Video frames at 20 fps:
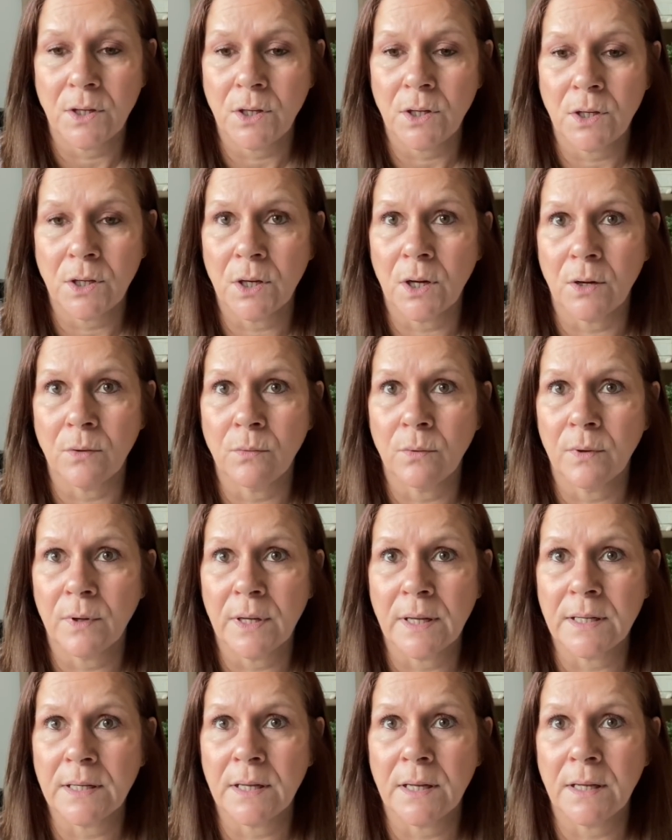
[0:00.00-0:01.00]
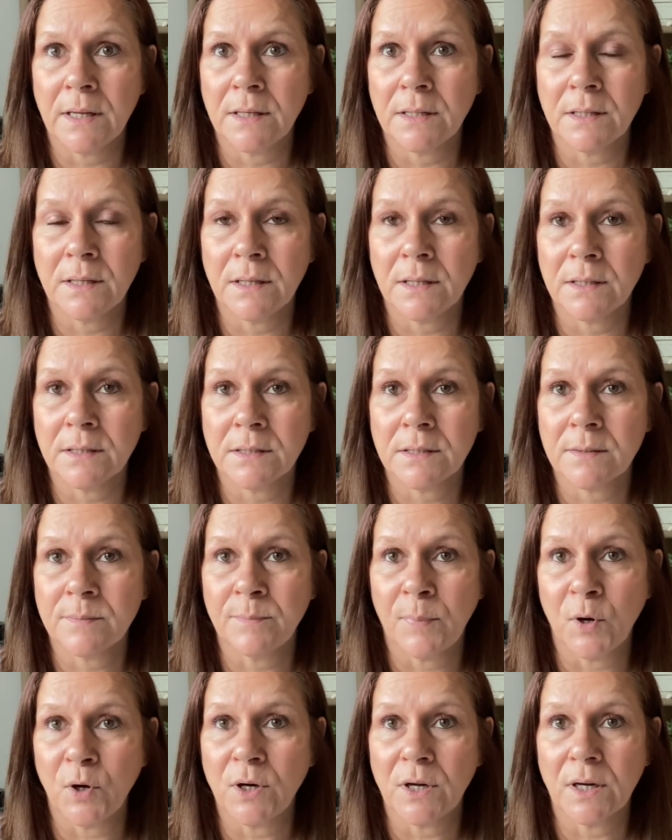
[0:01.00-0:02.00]
you know, it's
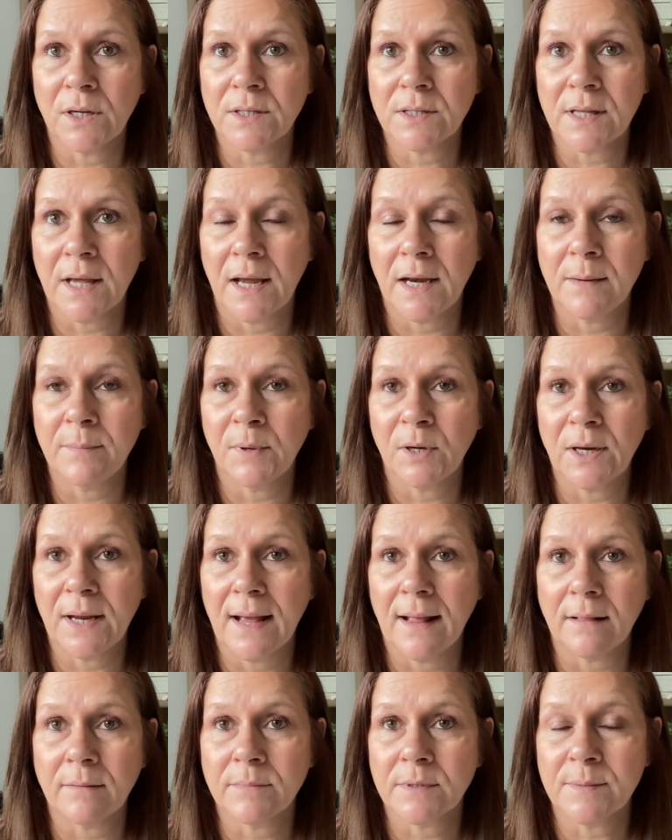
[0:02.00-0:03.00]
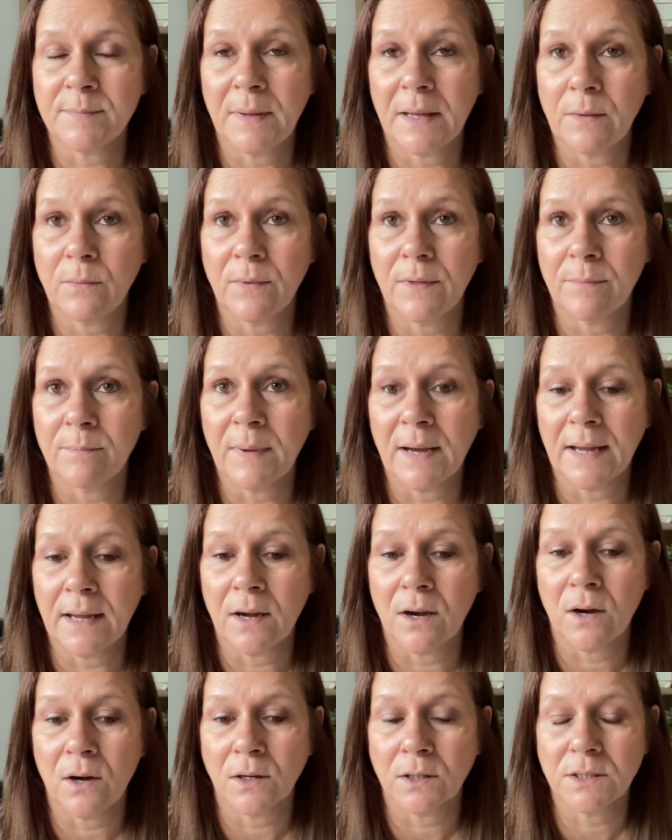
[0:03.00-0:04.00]
pointless that anybody helps me with my
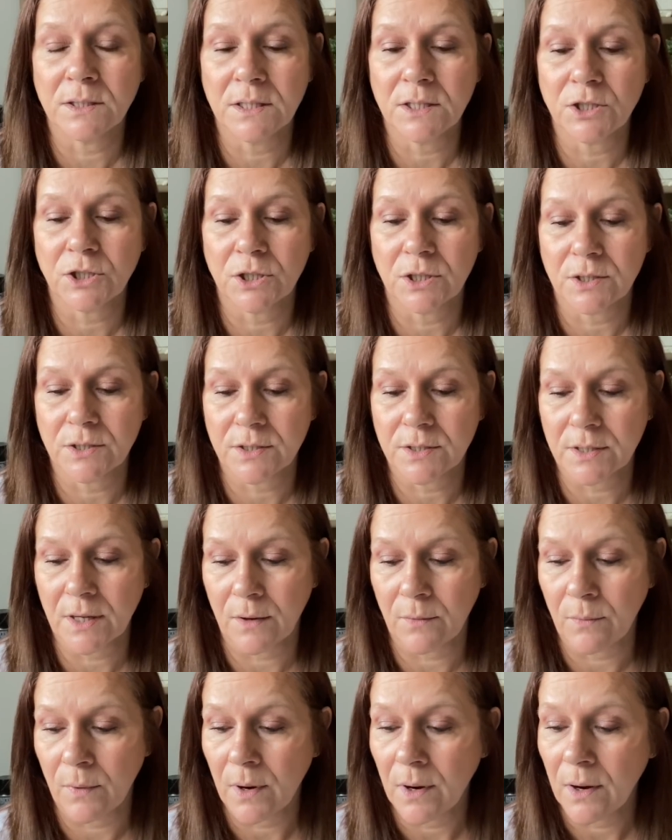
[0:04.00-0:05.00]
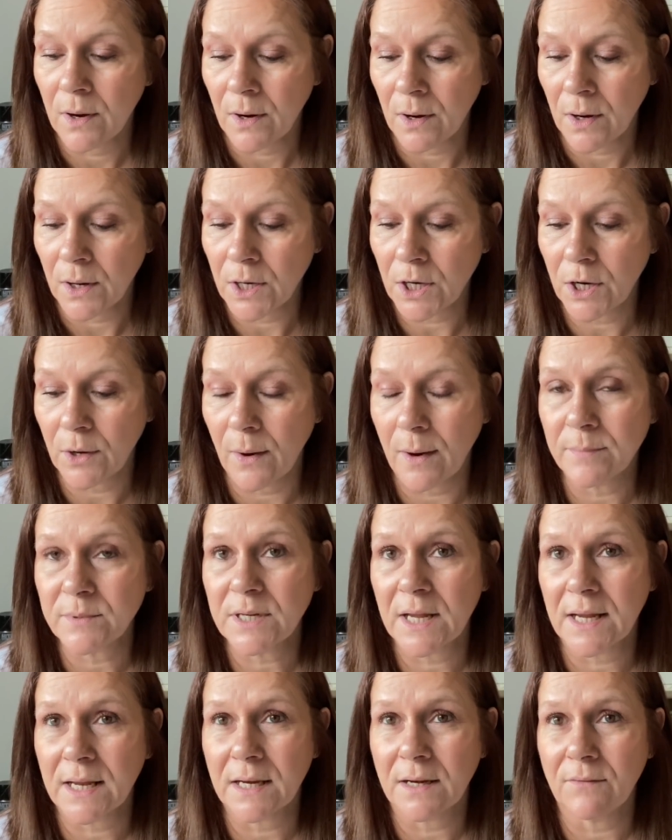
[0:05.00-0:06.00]
heart condition. So, you know, I'm
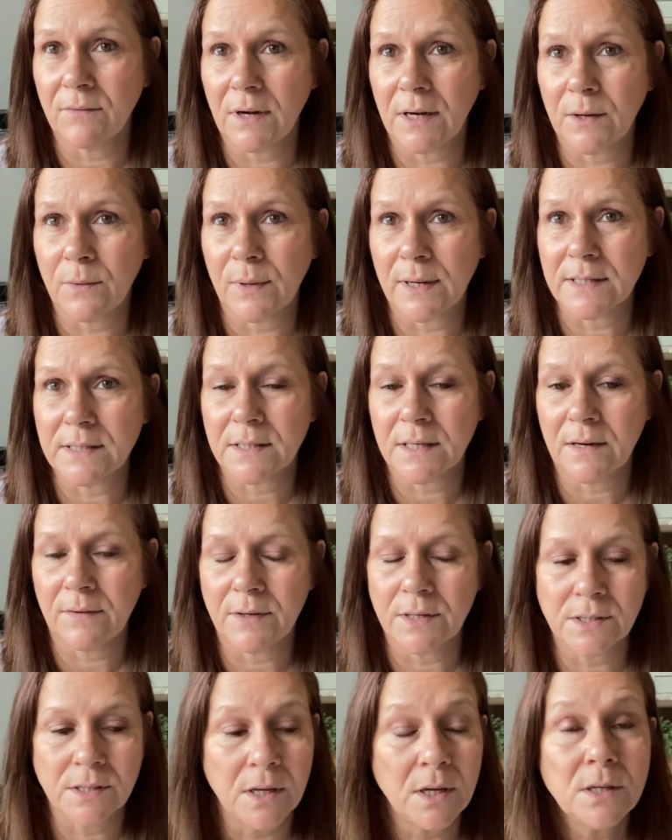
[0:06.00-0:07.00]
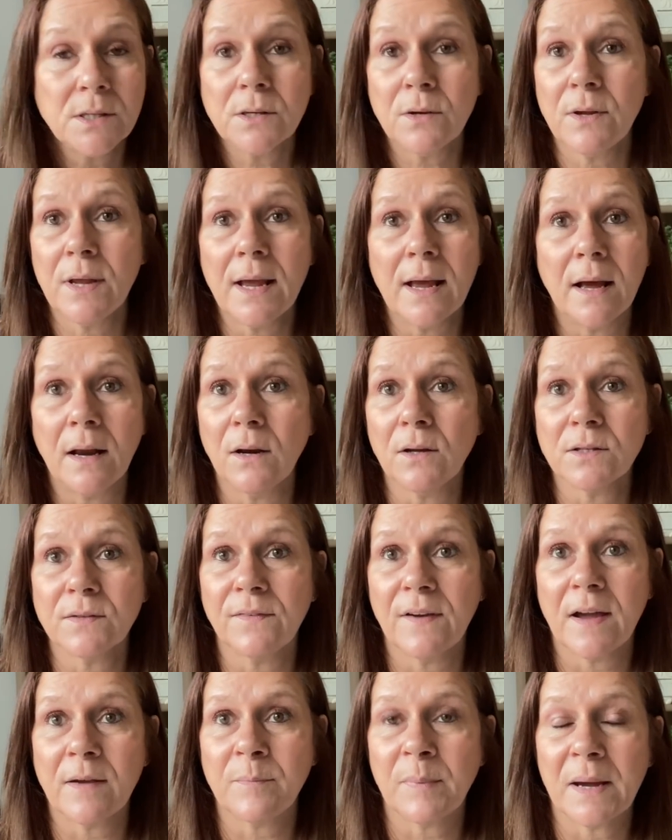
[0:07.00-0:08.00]
taking it really quite serious. So yeah, I lost
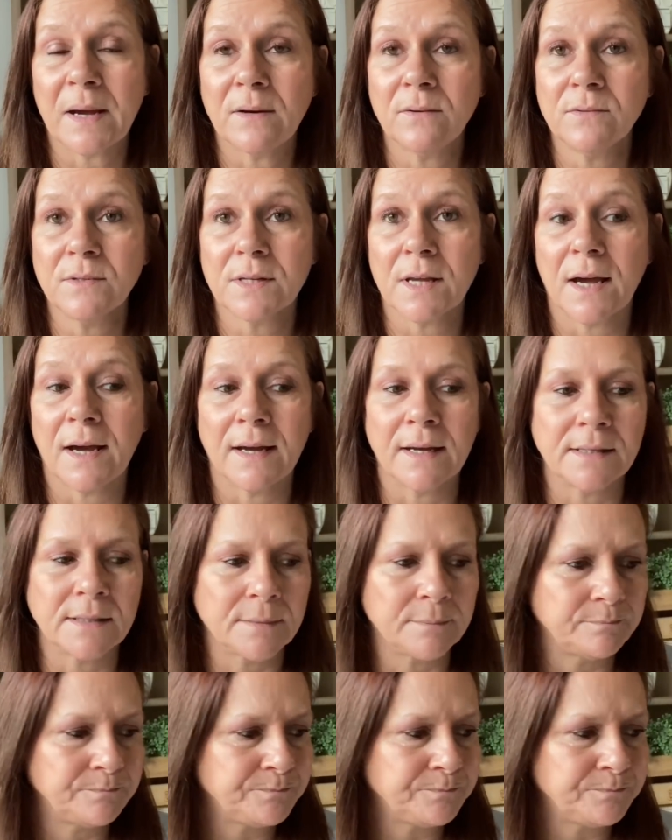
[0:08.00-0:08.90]
£5, guys.